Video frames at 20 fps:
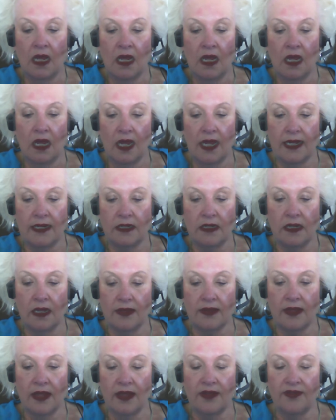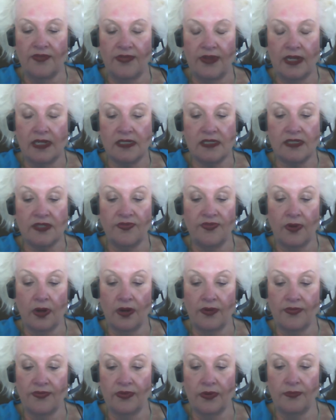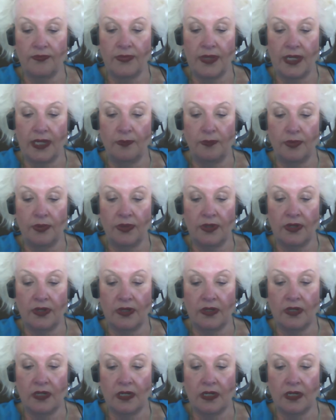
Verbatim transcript: Hide not thy face far from me, put